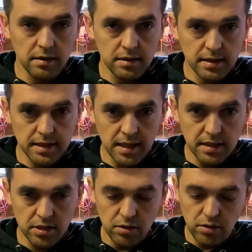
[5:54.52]
design,
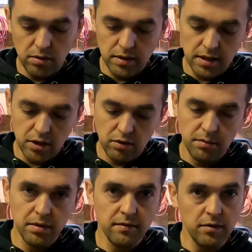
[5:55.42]
so you're only going to
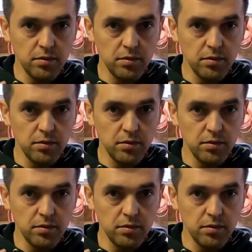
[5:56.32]
crimp it from